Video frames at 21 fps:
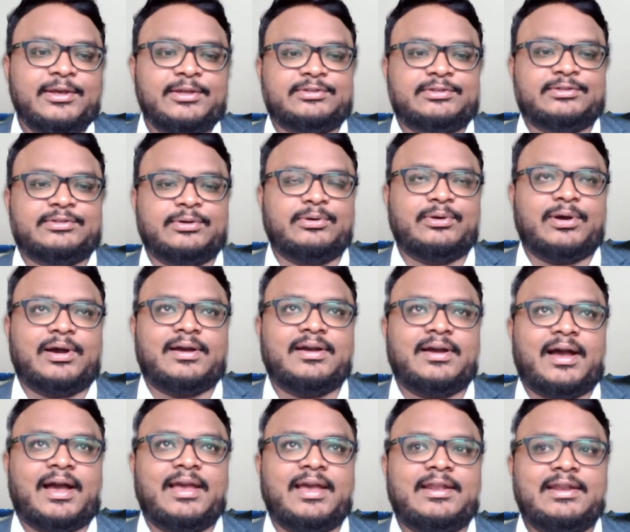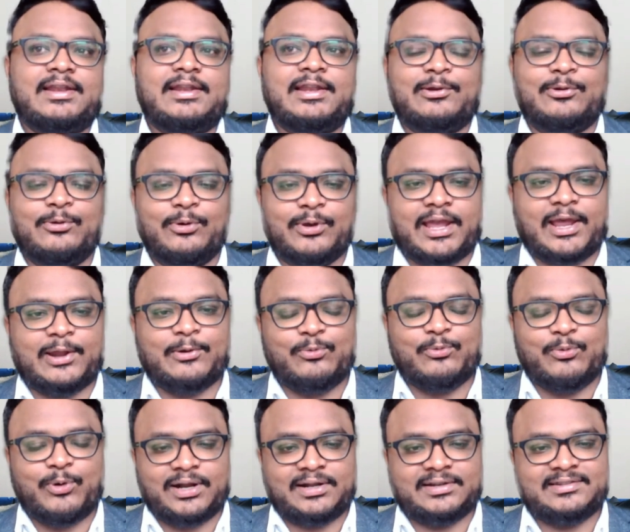So uh, I really look at
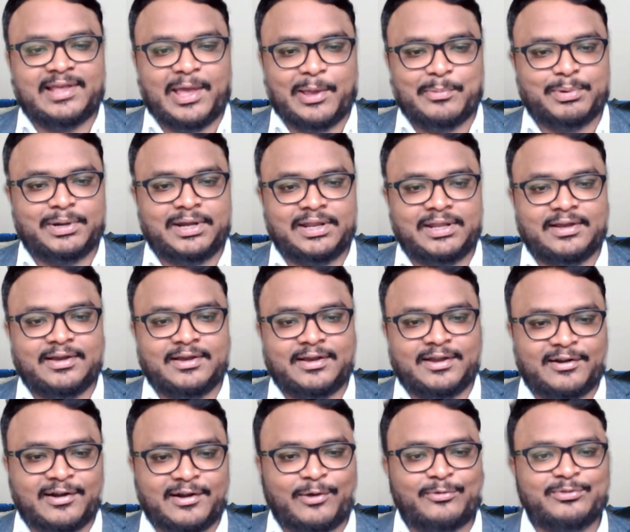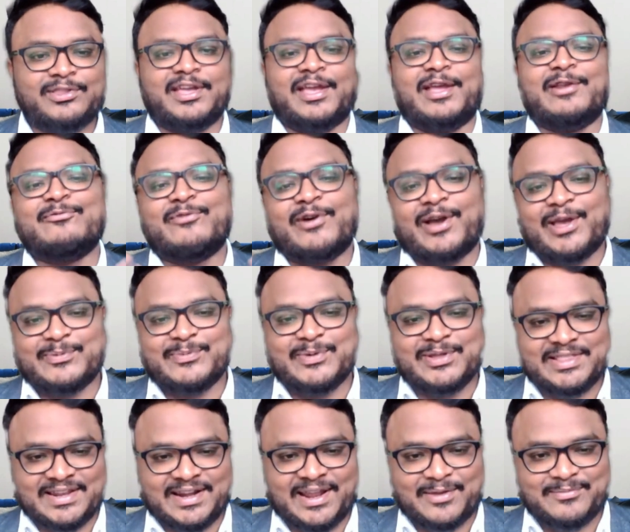what's happening around the
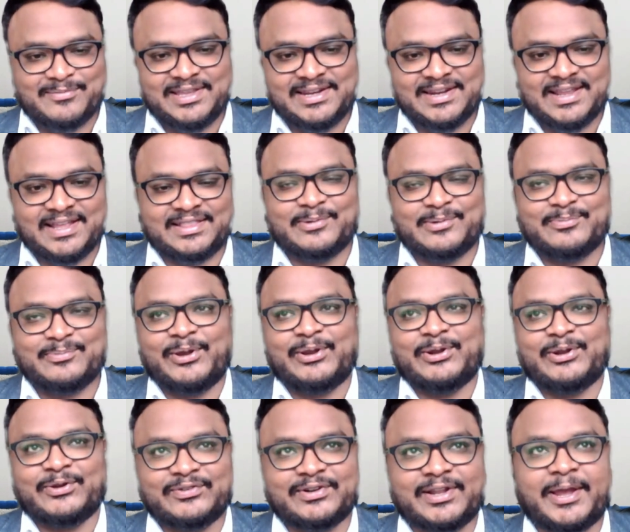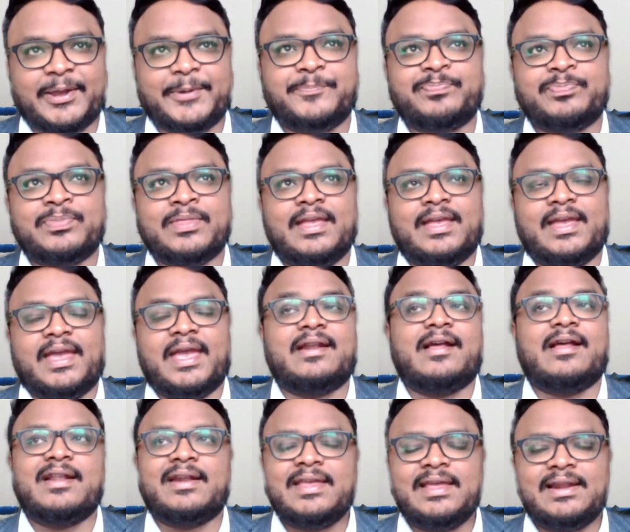environment that I'm in at that point of time. And
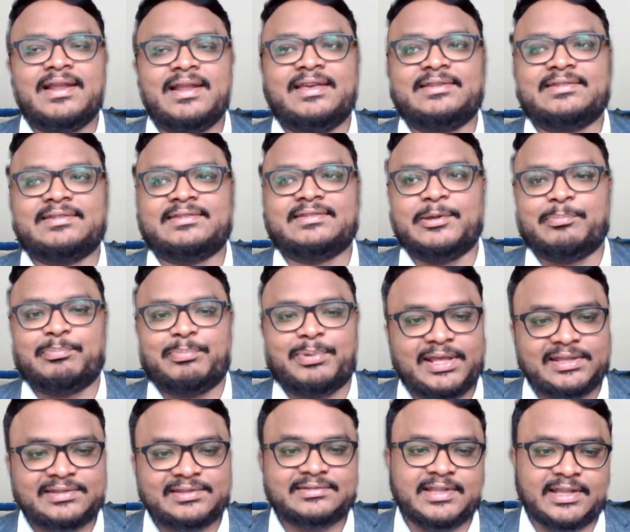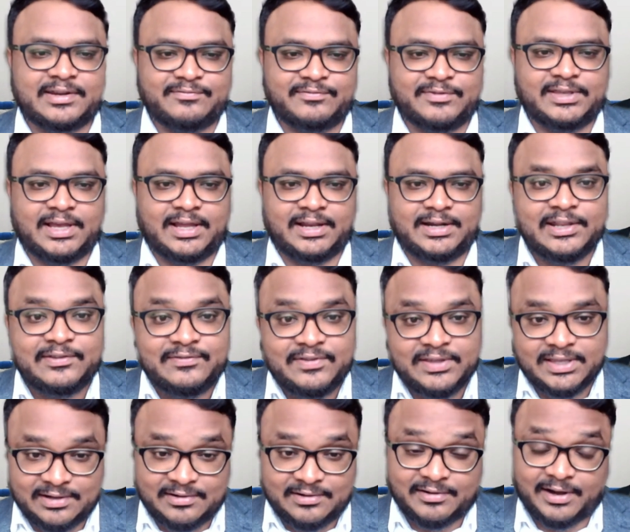I realize the place that we are
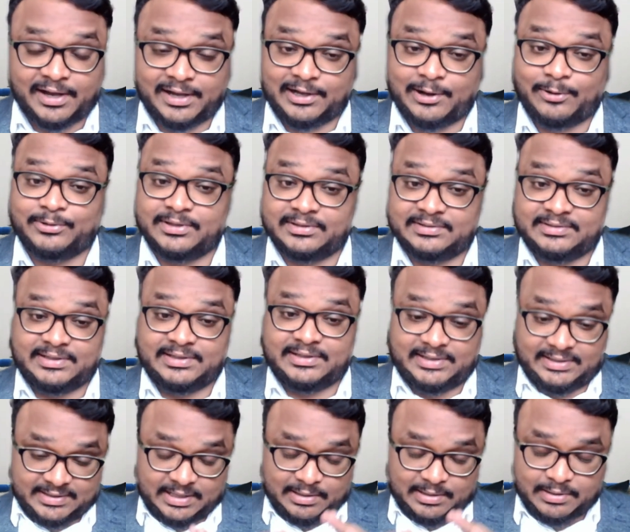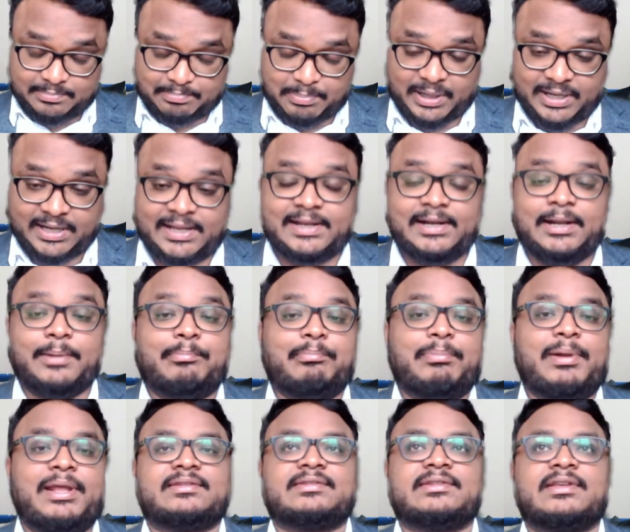living in right now, the city, that, that particular
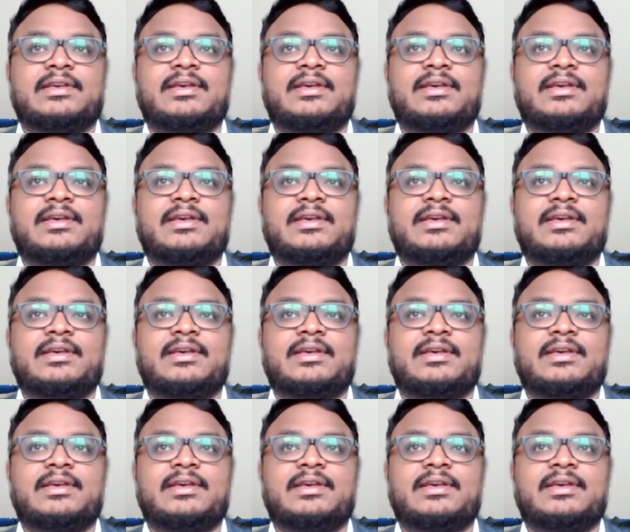place,